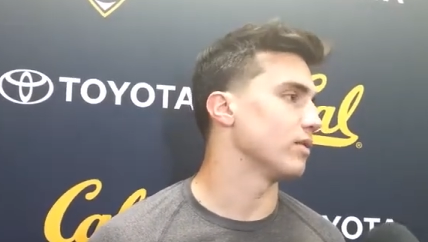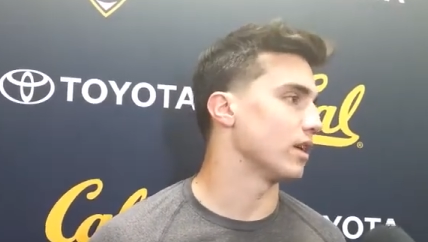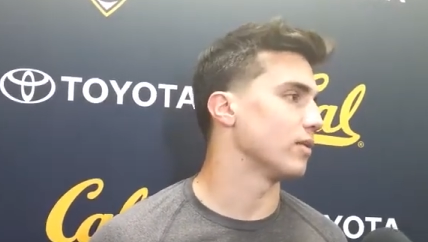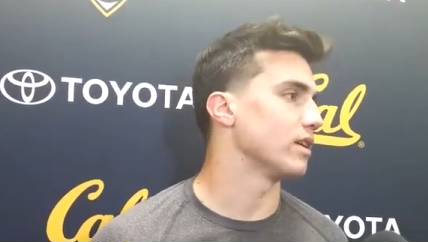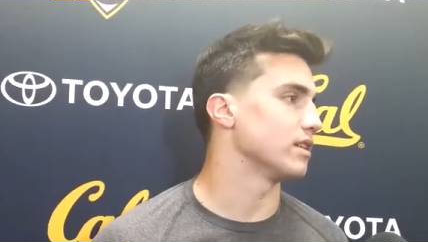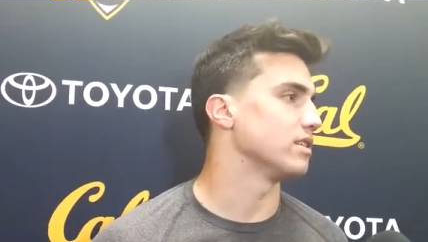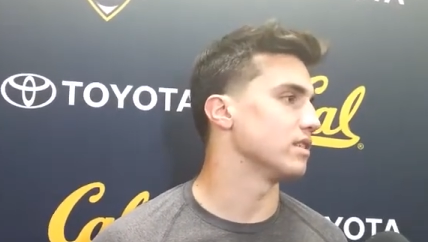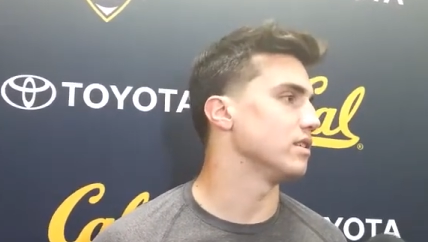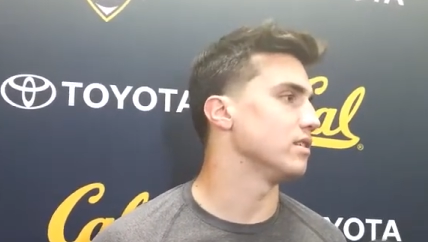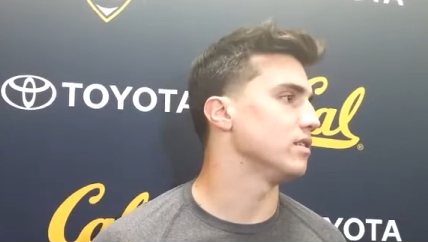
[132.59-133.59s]
We now we get to
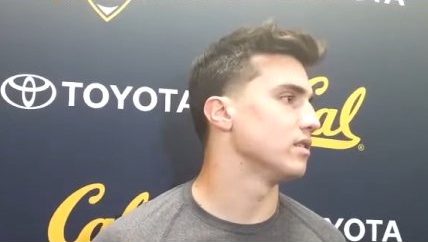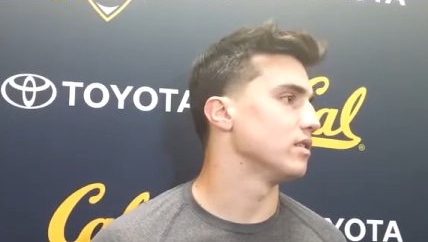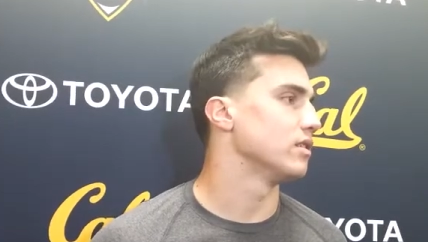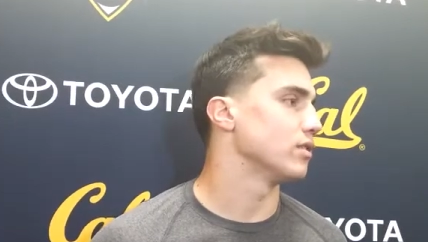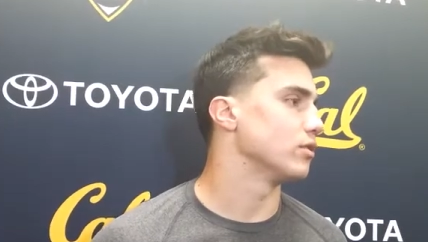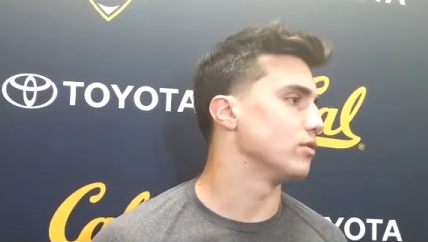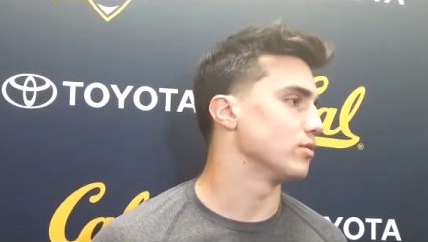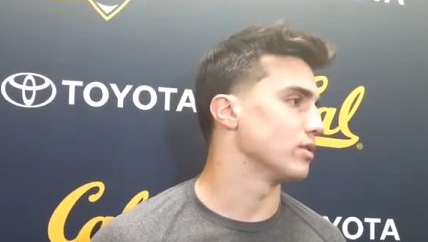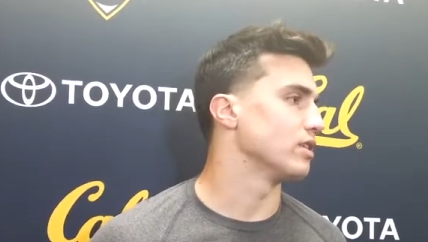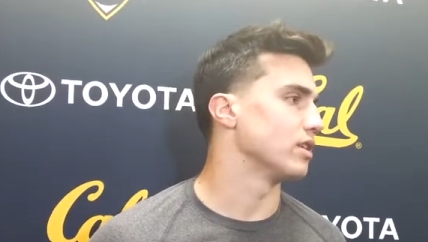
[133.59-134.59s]
see
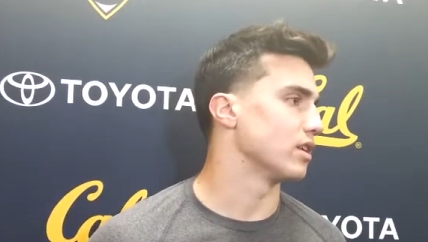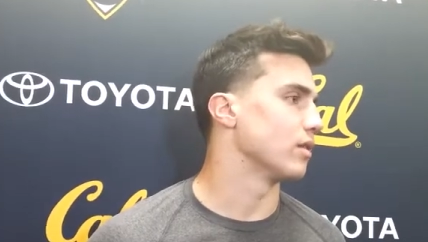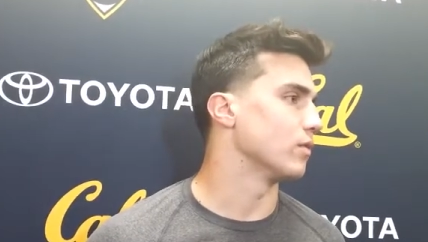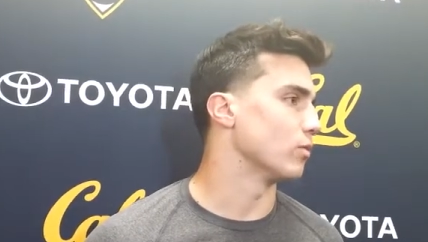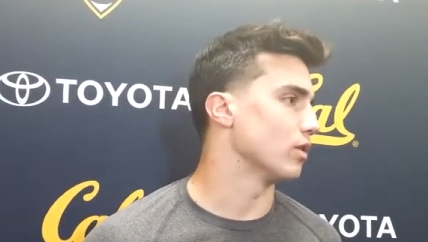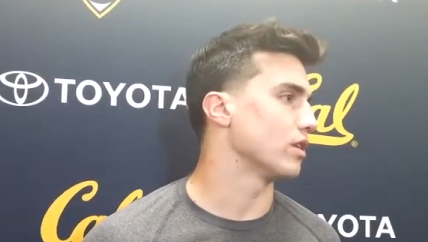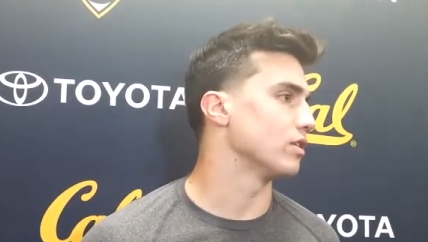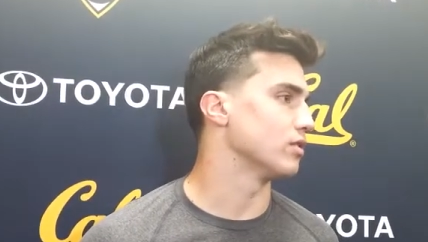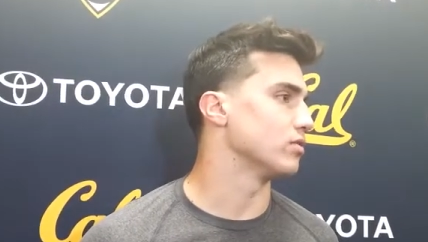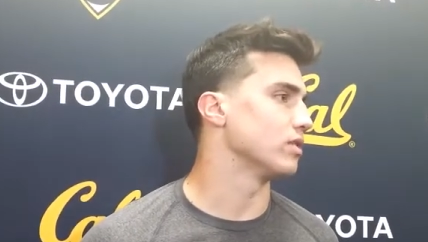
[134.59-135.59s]
who's really going to come to work
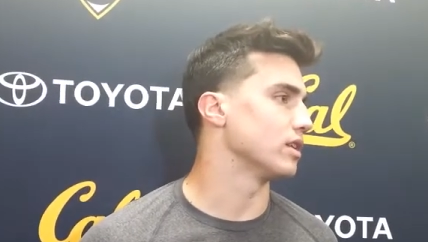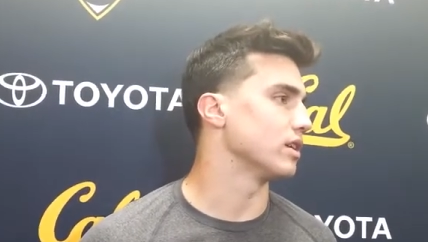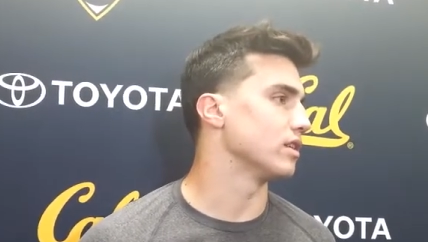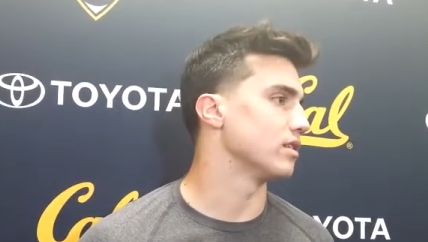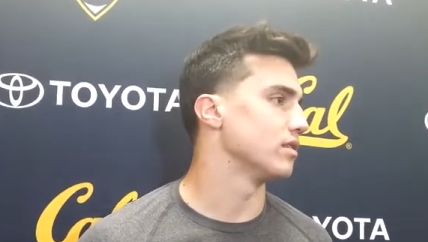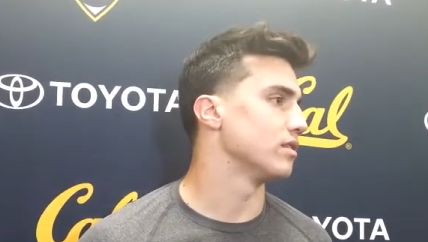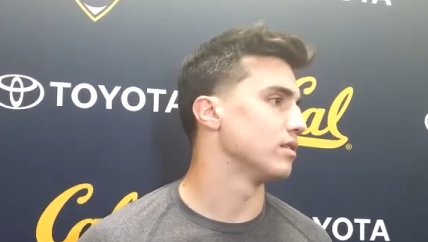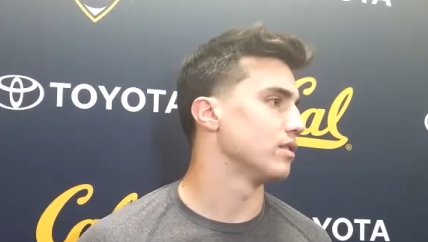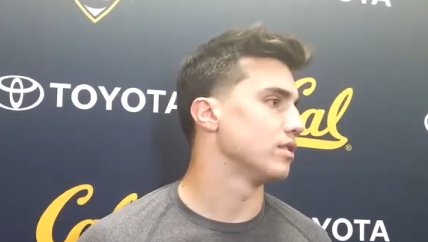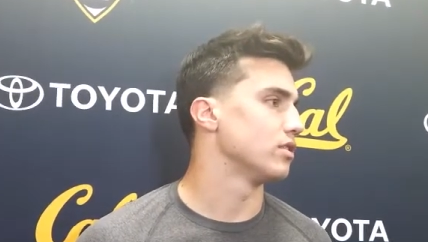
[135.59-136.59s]
and who's really going to
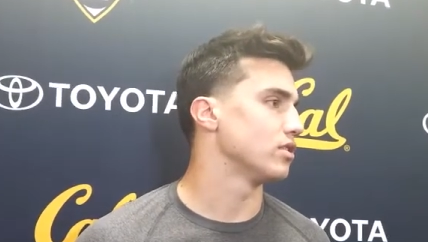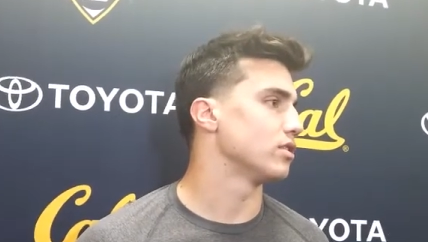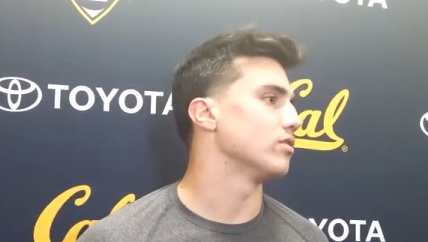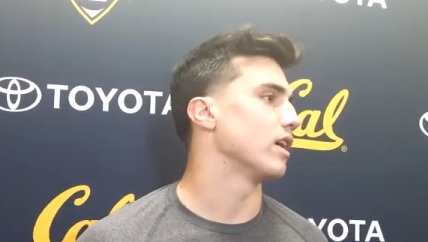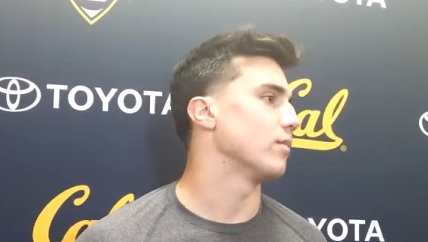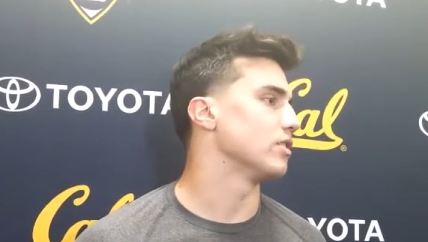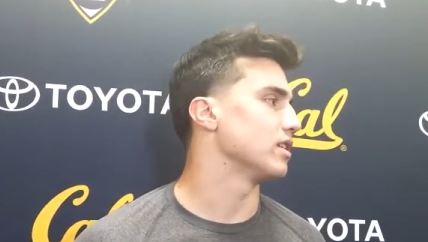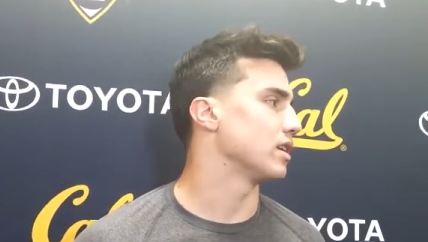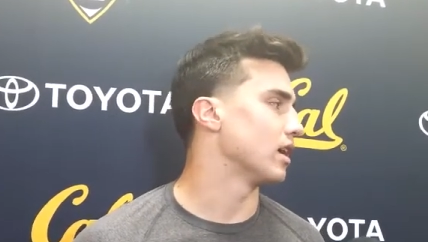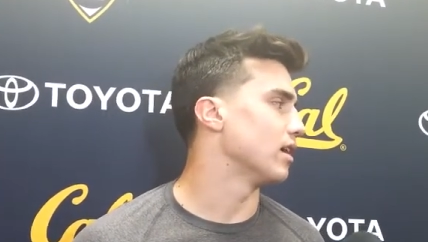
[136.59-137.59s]
show how much
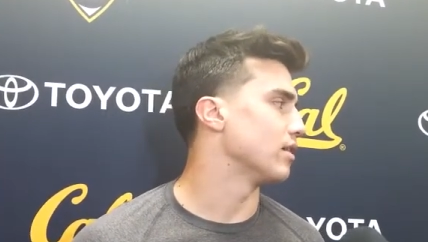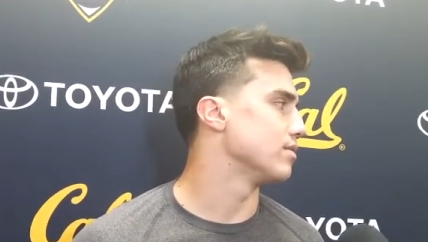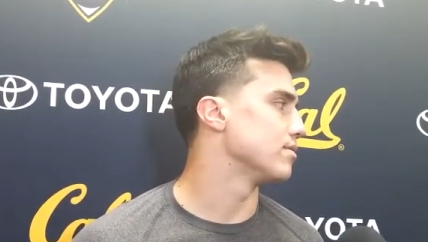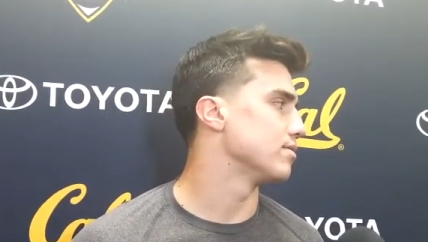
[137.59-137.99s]
they care.